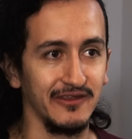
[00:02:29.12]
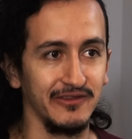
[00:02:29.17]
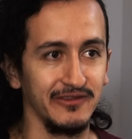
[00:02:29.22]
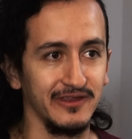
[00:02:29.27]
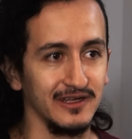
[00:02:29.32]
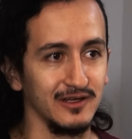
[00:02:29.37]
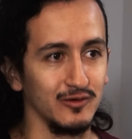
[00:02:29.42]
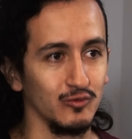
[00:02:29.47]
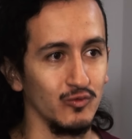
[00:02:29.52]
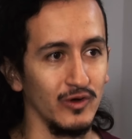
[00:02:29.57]
I
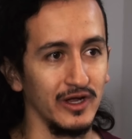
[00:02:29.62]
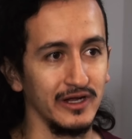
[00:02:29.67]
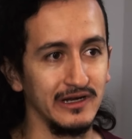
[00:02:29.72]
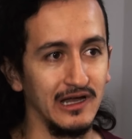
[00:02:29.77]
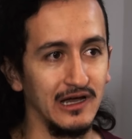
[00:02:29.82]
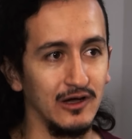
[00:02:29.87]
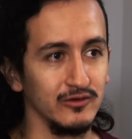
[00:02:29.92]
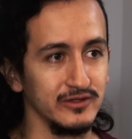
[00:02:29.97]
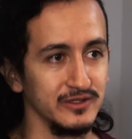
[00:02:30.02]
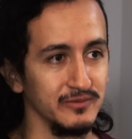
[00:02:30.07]
think right
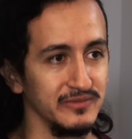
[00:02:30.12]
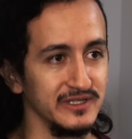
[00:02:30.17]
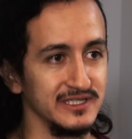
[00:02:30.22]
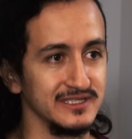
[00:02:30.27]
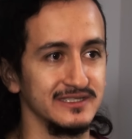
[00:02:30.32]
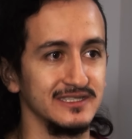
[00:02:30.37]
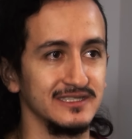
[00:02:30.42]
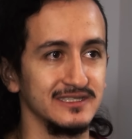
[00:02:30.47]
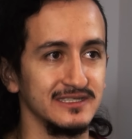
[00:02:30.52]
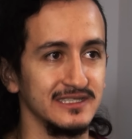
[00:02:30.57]
now the
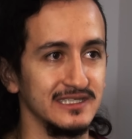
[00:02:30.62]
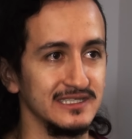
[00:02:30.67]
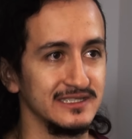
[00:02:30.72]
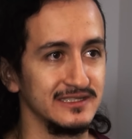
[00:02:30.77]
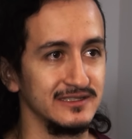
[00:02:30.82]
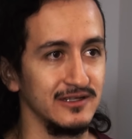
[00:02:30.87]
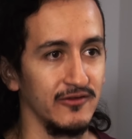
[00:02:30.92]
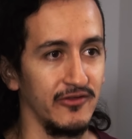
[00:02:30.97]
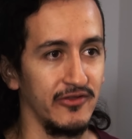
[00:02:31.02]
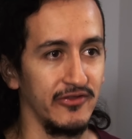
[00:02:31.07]
business
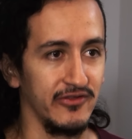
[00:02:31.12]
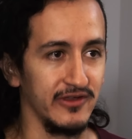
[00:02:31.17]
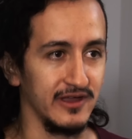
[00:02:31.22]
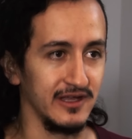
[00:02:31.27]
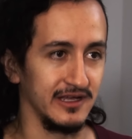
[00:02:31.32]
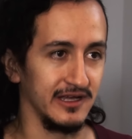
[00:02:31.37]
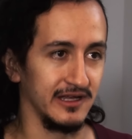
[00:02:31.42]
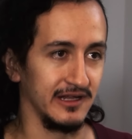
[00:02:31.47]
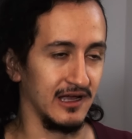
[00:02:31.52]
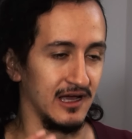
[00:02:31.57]
is not
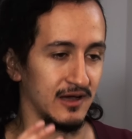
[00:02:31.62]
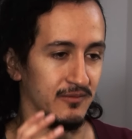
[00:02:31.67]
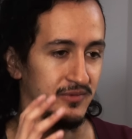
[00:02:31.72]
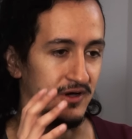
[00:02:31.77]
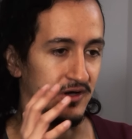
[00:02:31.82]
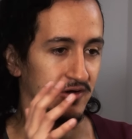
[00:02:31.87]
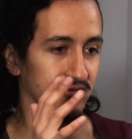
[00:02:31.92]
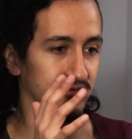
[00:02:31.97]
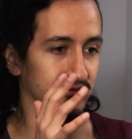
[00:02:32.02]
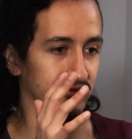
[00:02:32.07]
thinking
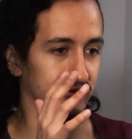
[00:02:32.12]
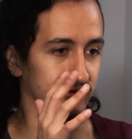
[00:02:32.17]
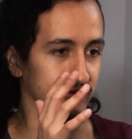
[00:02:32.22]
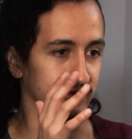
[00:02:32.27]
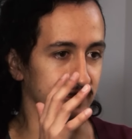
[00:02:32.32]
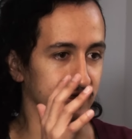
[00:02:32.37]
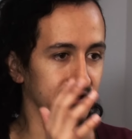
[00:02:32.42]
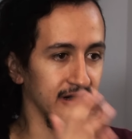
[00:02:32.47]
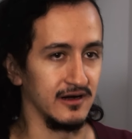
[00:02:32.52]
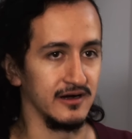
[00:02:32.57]
about
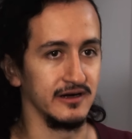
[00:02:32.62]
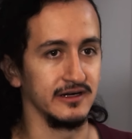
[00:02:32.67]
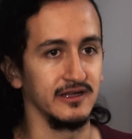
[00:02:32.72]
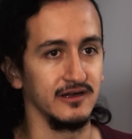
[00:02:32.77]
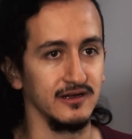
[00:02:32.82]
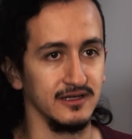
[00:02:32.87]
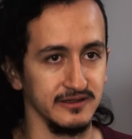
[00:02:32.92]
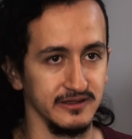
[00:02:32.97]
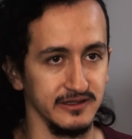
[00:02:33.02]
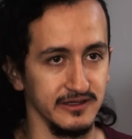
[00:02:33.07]
the art
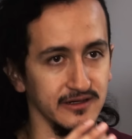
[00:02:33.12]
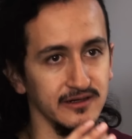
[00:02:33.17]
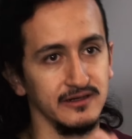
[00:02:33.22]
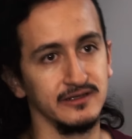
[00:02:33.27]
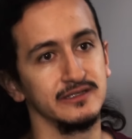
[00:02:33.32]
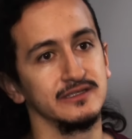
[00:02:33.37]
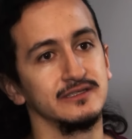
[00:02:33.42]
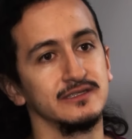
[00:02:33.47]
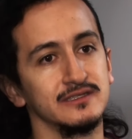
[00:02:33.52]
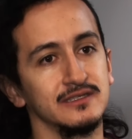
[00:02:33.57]
and the
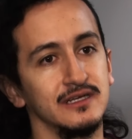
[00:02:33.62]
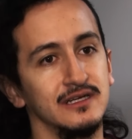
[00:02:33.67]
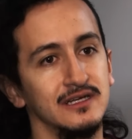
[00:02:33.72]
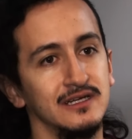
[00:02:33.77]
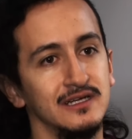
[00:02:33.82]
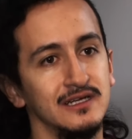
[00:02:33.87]
artist.